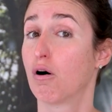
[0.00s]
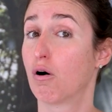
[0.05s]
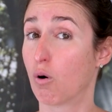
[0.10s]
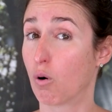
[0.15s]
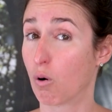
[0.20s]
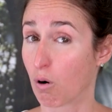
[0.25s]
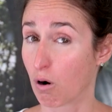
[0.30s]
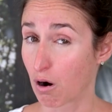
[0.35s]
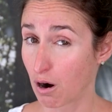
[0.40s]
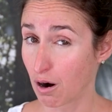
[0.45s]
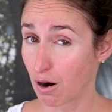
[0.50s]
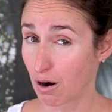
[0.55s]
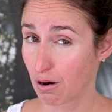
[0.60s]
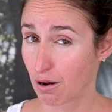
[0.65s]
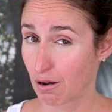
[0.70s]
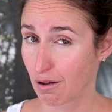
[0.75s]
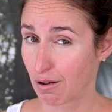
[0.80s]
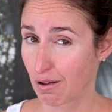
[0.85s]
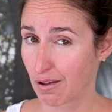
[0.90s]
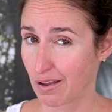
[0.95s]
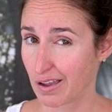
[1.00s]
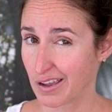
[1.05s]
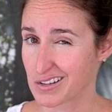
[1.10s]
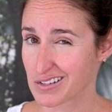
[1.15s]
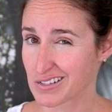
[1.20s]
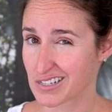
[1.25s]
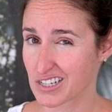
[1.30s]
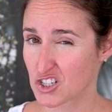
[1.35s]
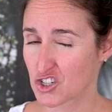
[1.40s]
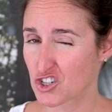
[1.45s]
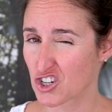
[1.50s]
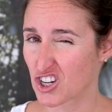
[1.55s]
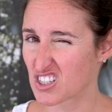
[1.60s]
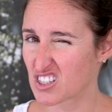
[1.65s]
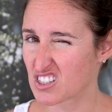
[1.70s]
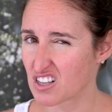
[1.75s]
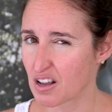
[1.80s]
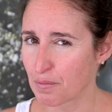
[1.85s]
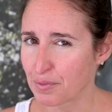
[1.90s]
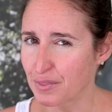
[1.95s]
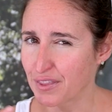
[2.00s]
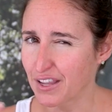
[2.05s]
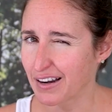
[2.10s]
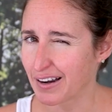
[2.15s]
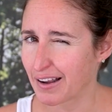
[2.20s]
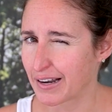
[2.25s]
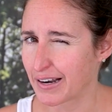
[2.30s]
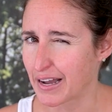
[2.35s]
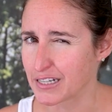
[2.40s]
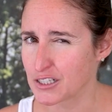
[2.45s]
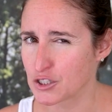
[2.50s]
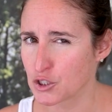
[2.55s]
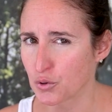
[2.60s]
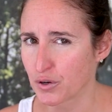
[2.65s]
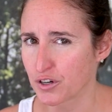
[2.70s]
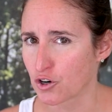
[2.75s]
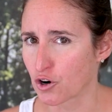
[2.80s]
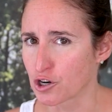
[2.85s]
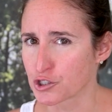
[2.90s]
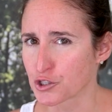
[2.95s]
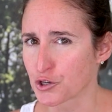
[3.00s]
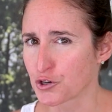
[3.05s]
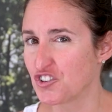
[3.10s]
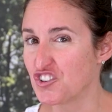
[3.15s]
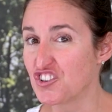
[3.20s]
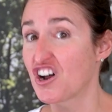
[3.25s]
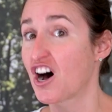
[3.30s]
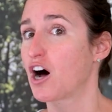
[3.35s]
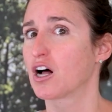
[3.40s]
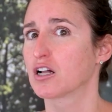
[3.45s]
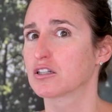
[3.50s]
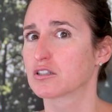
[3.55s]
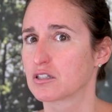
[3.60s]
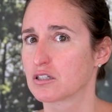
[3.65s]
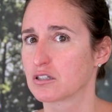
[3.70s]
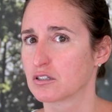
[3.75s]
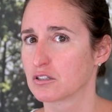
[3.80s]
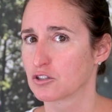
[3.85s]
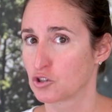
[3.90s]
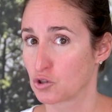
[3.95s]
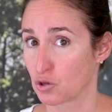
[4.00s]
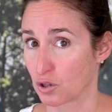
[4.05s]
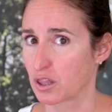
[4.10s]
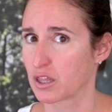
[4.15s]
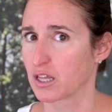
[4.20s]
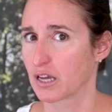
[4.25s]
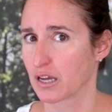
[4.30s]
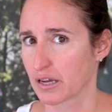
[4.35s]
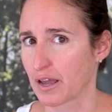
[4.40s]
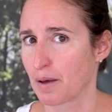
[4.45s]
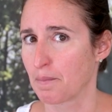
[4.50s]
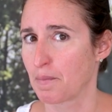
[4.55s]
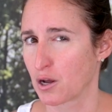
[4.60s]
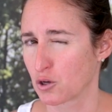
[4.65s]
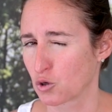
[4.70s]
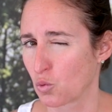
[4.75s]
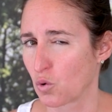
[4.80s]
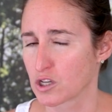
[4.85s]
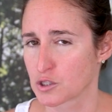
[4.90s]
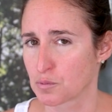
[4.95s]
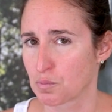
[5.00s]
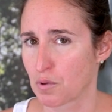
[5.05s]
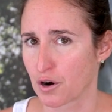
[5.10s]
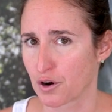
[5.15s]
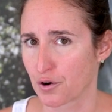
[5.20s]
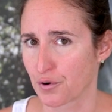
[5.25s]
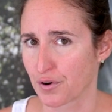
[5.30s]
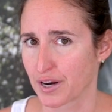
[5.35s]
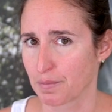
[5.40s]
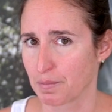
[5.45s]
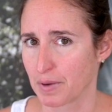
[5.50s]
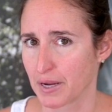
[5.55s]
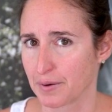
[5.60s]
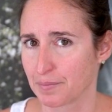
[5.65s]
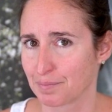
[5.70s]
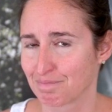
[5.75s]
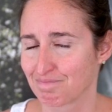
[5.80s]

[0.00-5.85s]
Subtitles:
Or is it just something that I do in order not to think about what's bothering me?